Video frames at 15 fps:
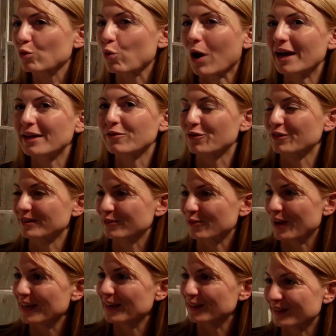quite
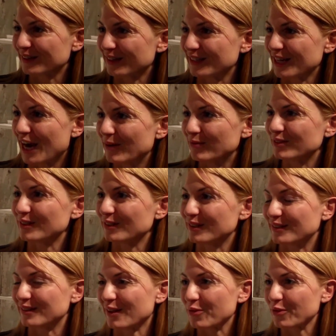frustrating sometimes to
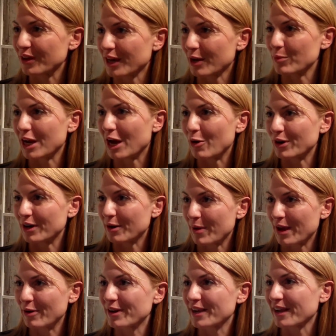see something coming out in
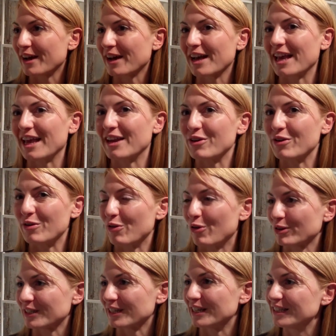America and
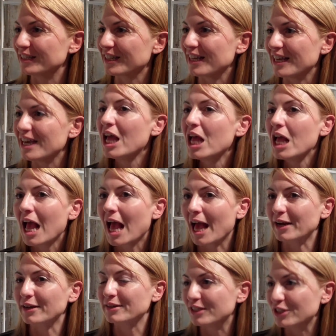also in Italy,
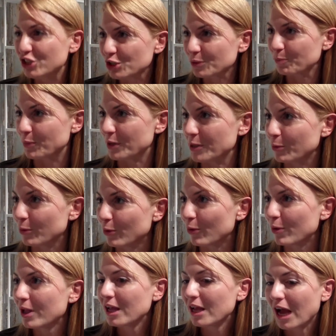and teaching people
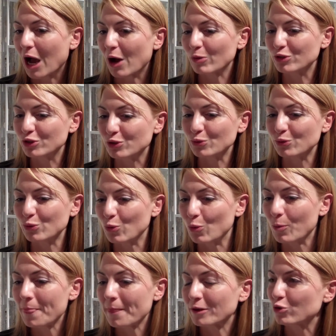how
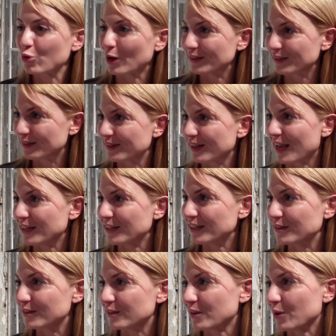to understand
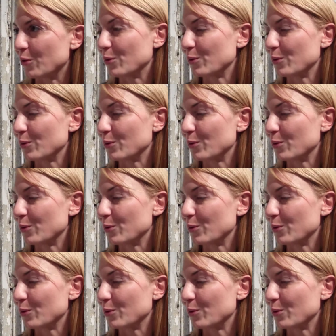it. So.